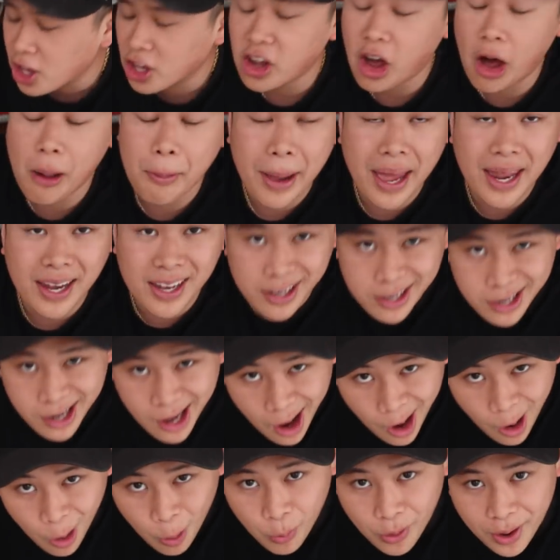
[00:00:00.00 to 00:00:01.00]
Comment
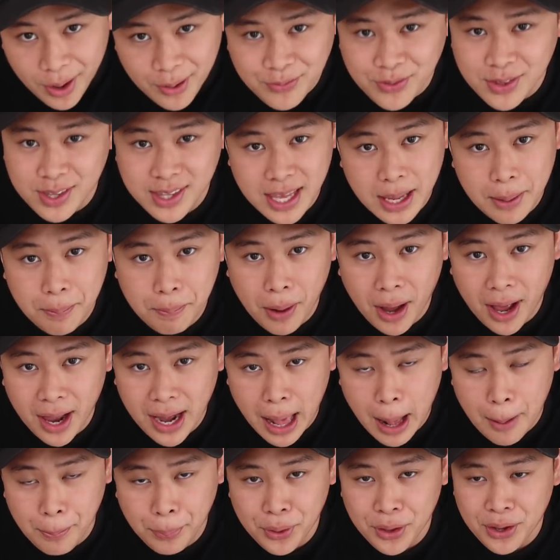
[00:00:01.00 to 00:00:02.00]
no if you think
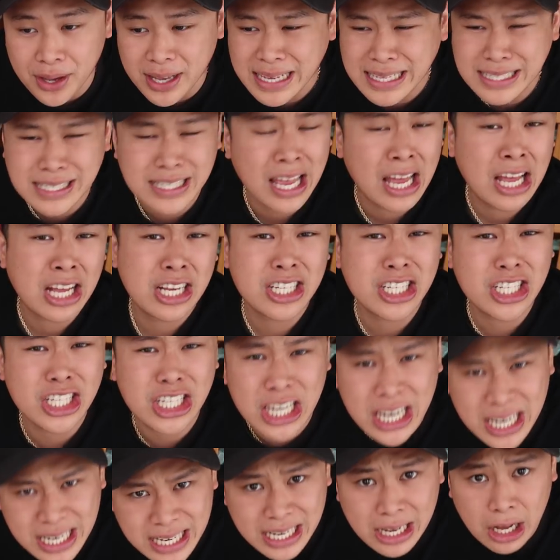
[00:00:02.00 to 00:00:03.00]
pineapple is
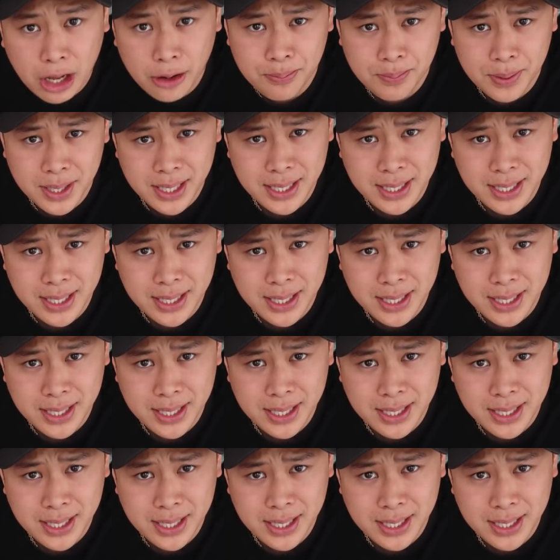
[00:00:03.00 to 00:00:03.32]
shitty on